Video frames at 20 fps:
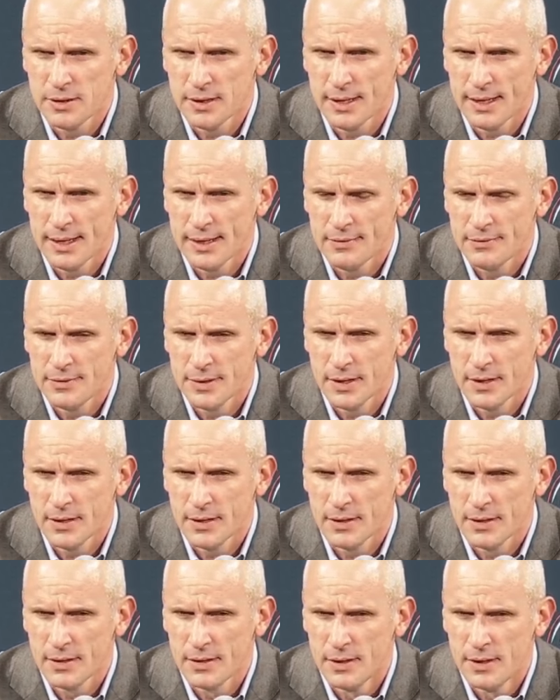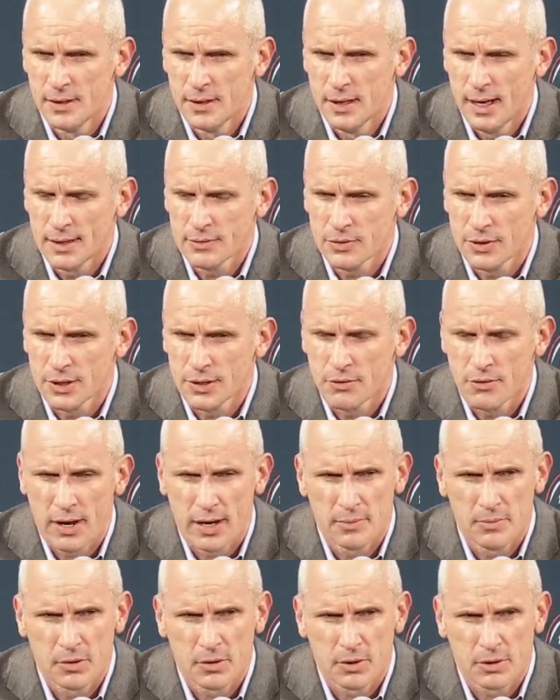And uh, I thought
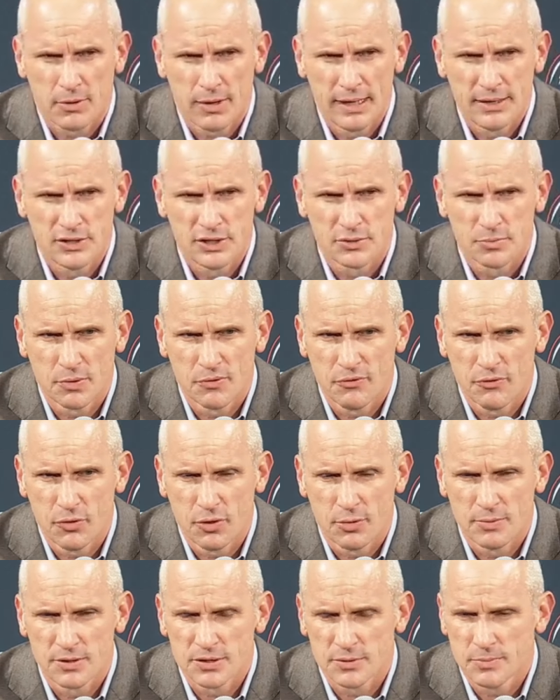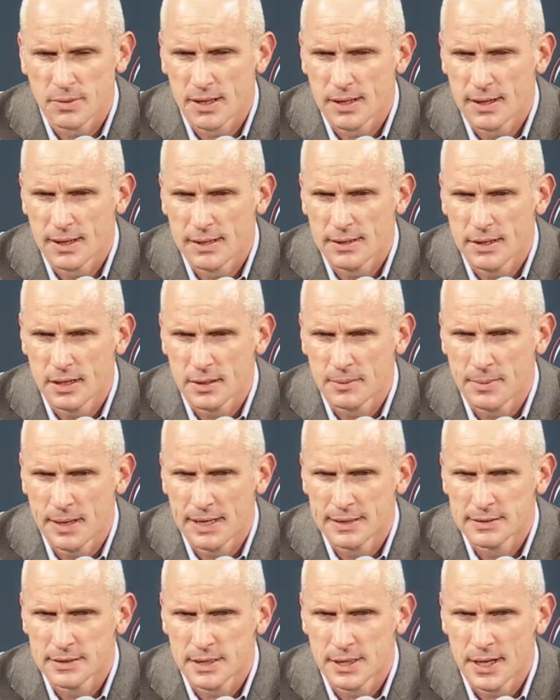incredible, courageous performance by that young
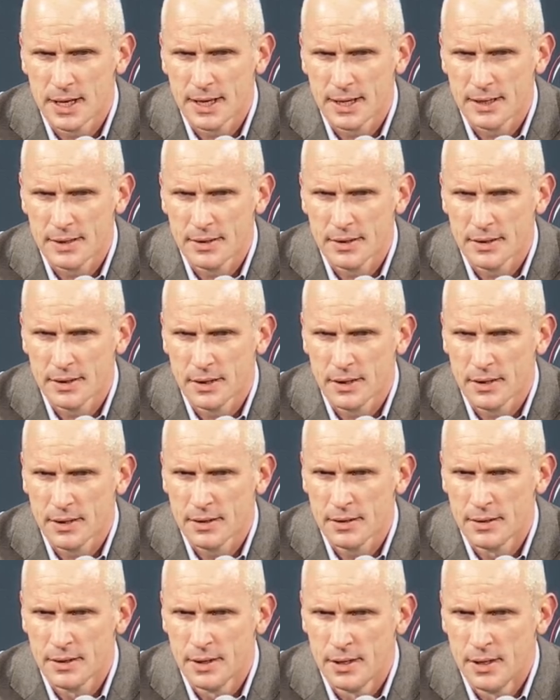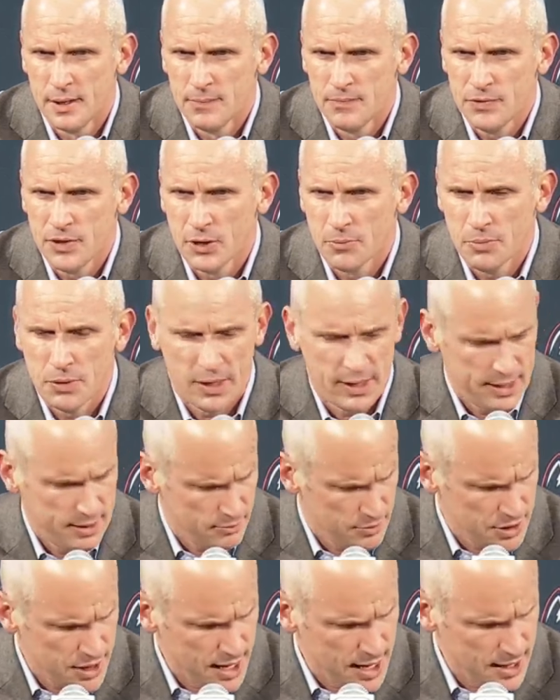man tonight. Uh, you know, playing
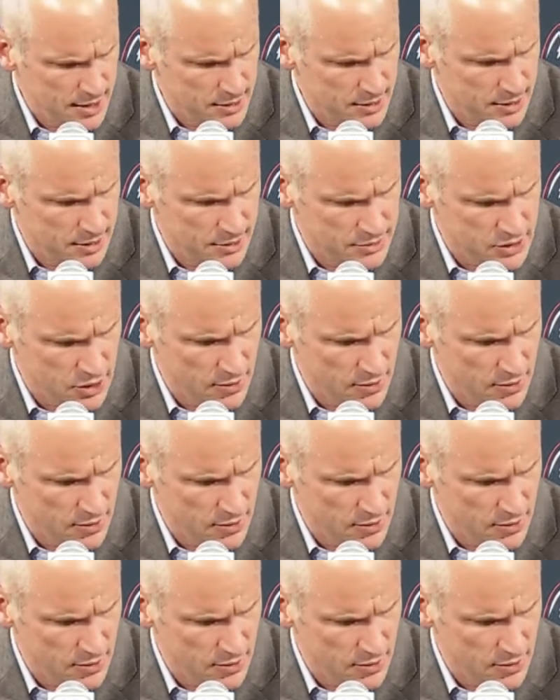with that uh, so